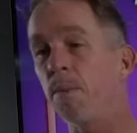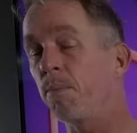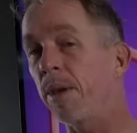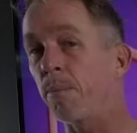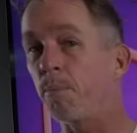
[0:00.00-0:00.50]

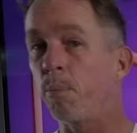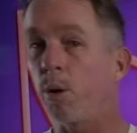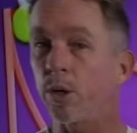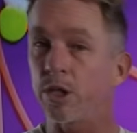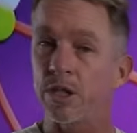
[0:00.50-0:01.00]
being
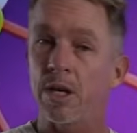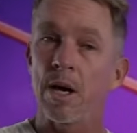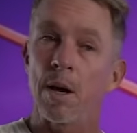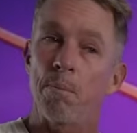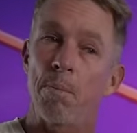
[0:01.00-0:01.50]
pushed
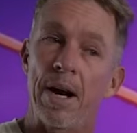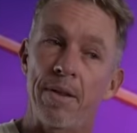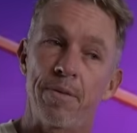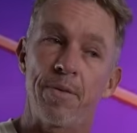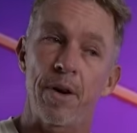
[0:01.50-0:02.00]
by
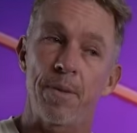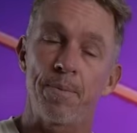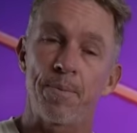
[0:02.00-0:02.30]
the foam.